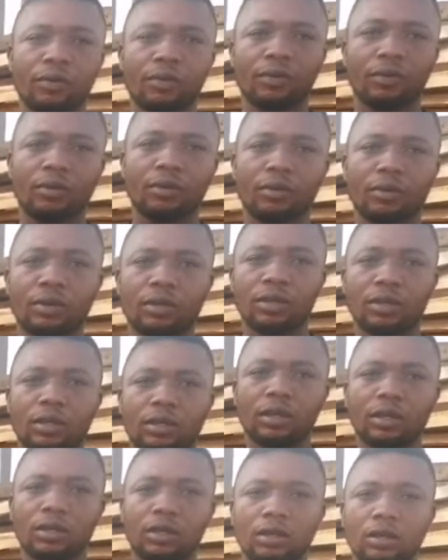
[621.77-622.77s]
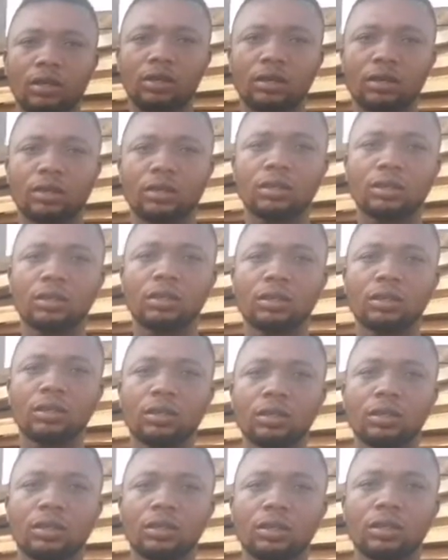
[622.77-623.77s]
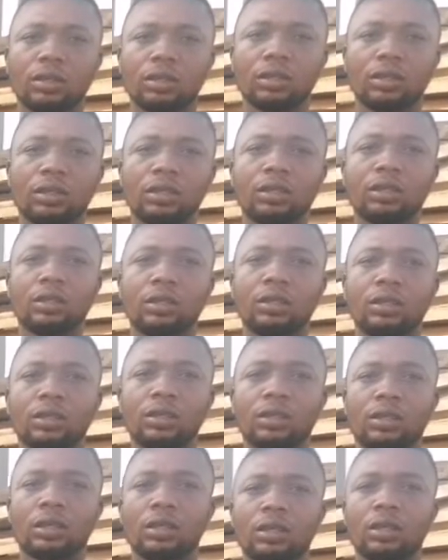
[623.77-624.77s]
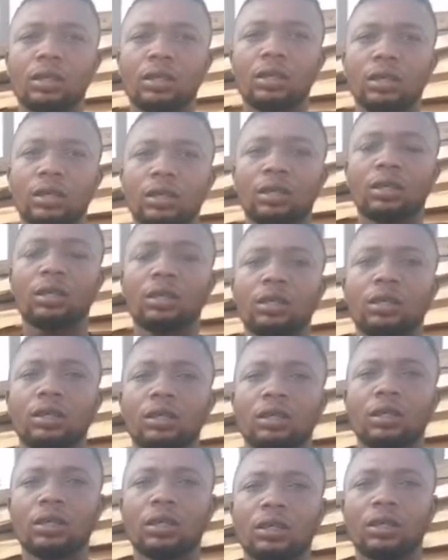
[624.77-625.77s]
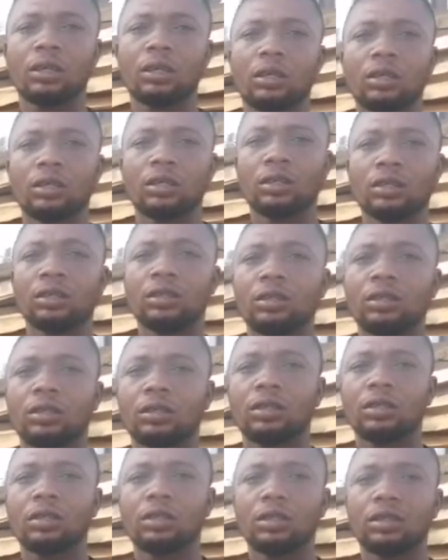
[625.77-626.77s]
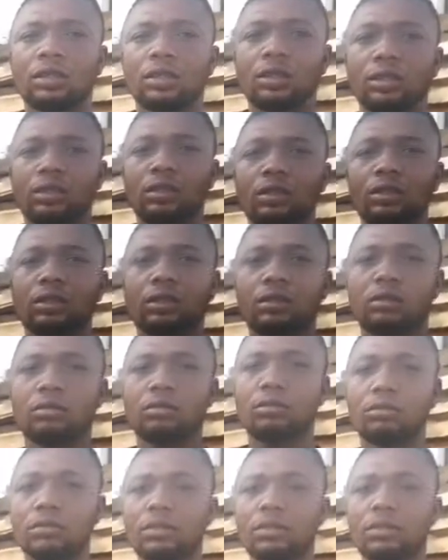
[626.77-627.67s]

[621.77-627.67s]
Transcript: So, apart from supporting the board, is there anything else? You can't. We certainly must be able to use the wood for other things.